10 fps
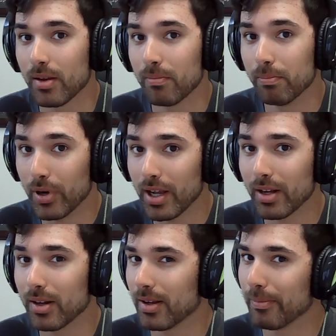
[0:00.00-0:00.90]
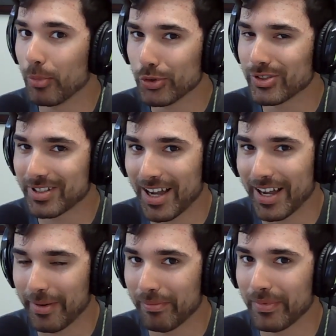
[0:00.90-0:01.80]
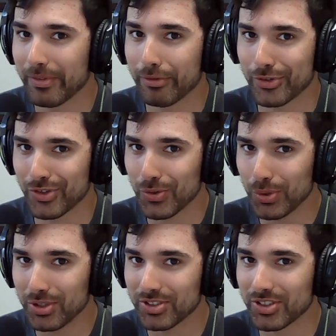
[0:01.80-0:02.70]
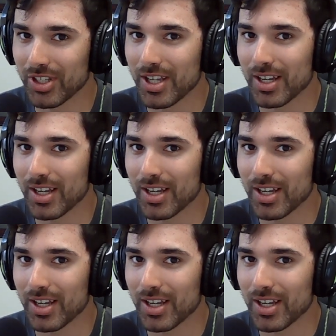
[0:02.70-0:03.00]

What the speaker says: But most of the time for schools,